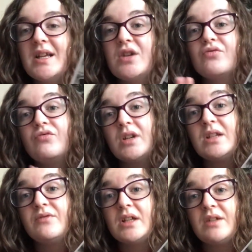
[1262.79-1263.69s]
is
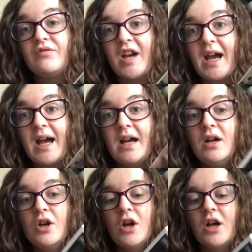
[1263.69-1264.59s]
really, really rare,
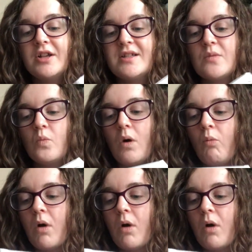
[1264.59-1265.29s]
and I didn't want